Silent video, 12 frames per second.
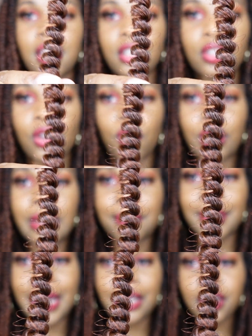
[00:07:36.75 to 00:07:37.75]
So it
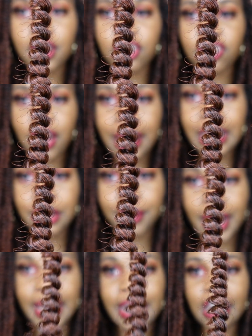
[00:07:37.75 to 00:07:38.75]
may look shiny
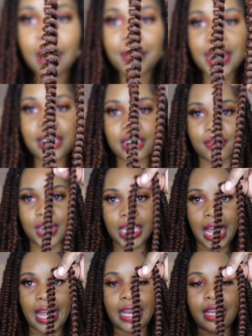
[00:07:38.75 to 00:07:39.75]
right here because of the
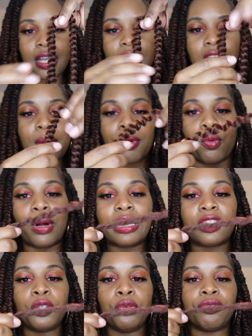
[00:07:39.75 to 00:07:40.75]
light, but
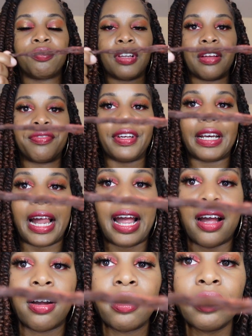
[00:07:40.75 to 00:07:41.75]
once you fluff it
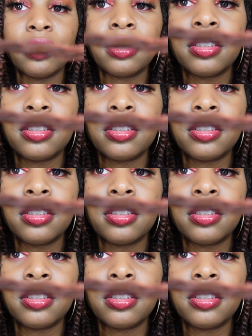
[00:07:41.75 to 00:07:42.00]
out,